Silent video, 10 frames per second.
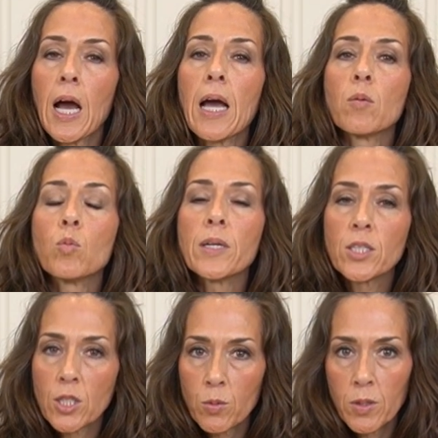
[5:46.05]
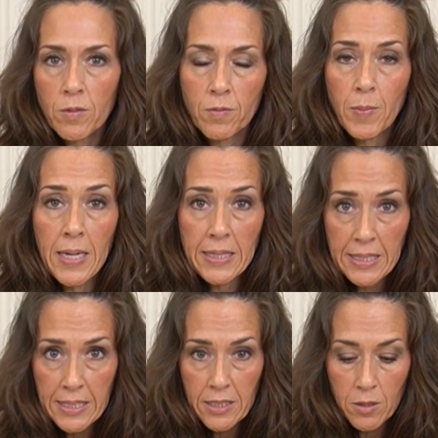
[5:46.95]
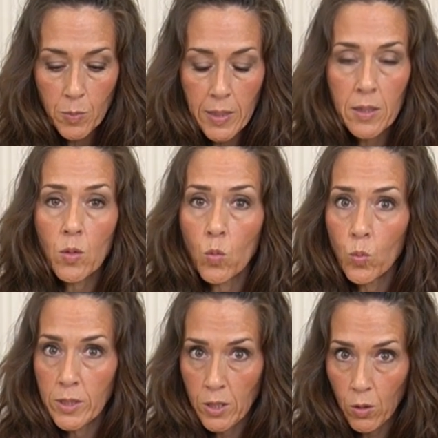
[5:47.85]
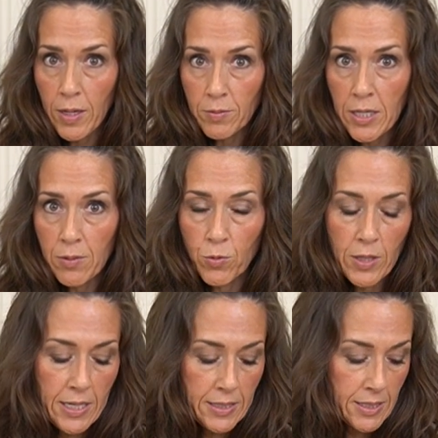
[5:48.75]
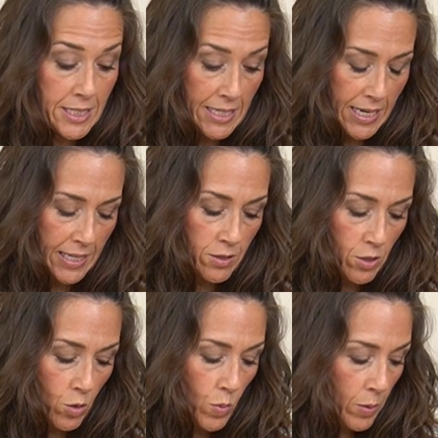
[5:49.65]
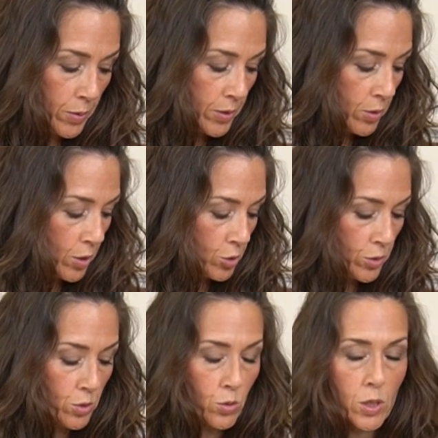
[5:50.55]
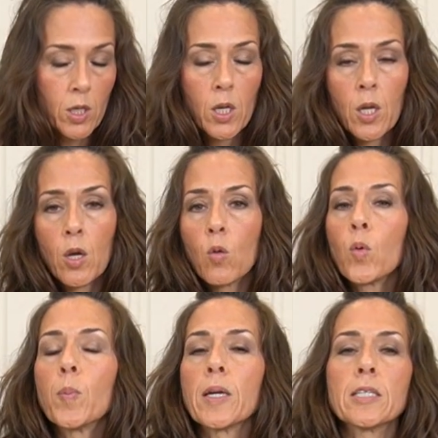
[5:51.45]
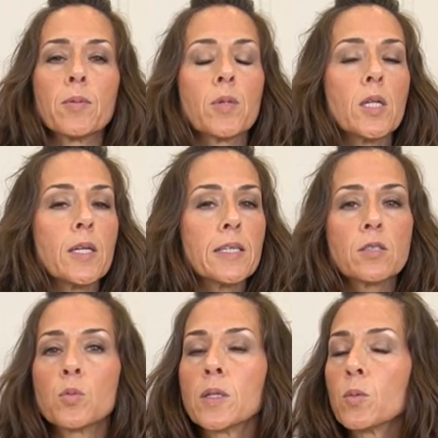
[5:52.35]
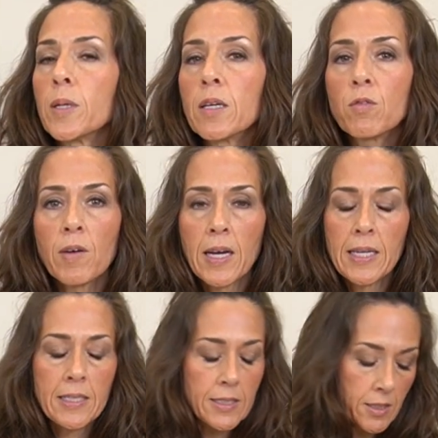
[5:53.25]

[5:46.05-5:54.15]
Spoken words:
I wish I would have made this, but we don't have time for that today. So while we were at the grocery store, we picked up the cleanest one that we could find.